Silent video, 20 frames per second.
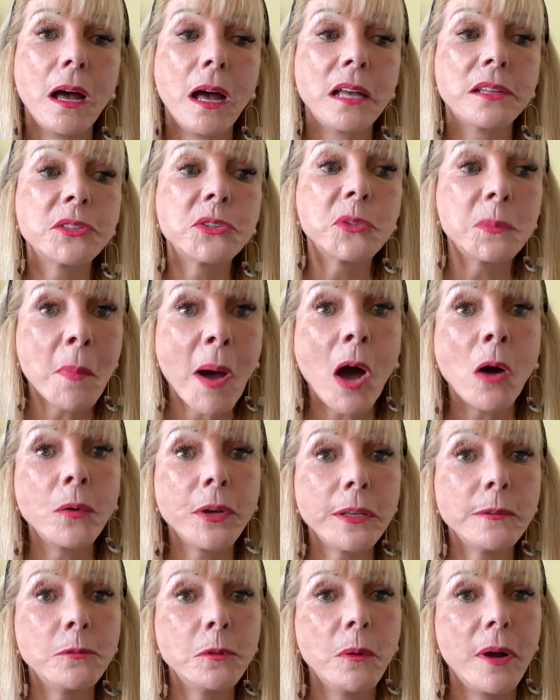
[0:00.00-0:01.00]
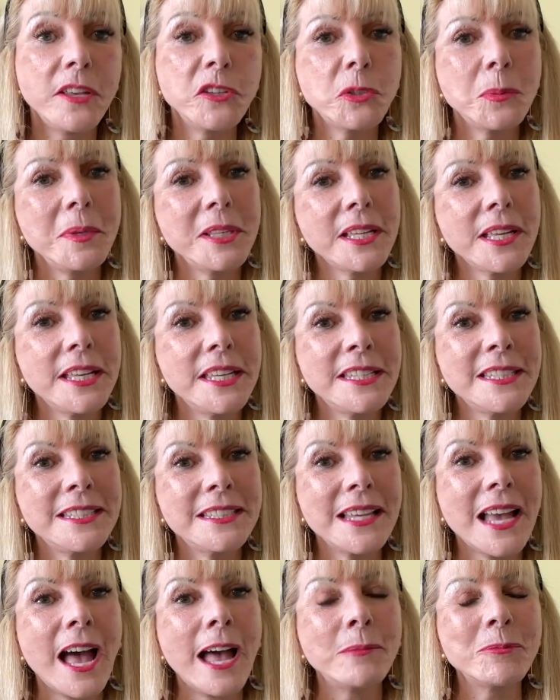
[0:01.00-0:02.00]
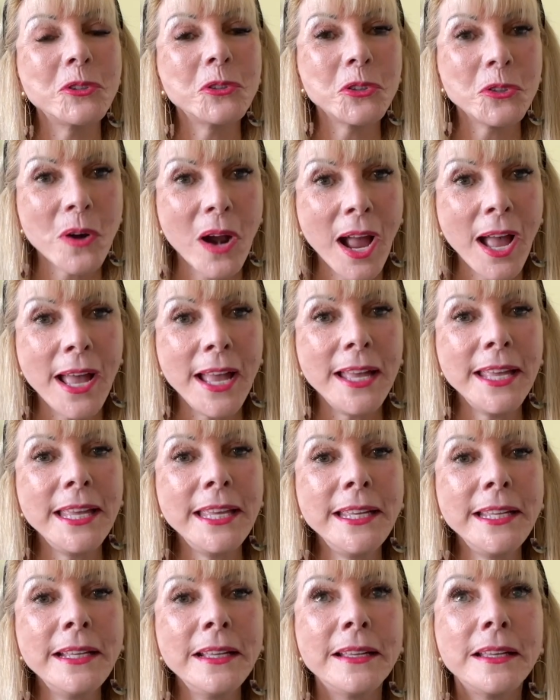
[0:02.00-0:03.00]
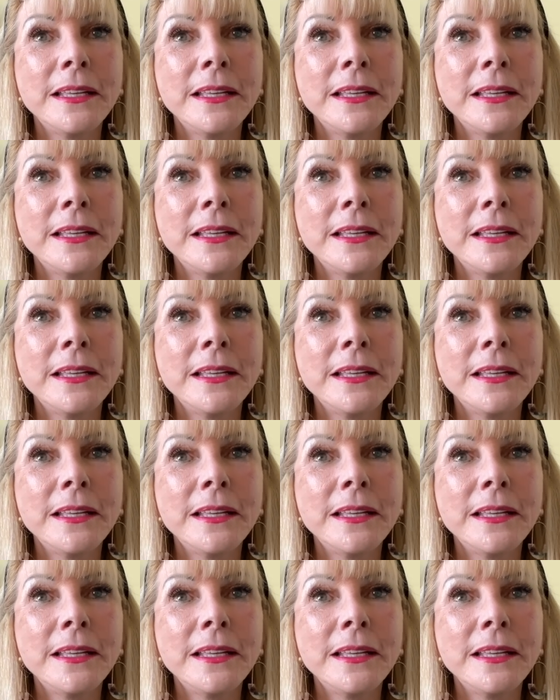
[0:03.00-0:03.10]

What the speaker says: small giveaways, because I'm trying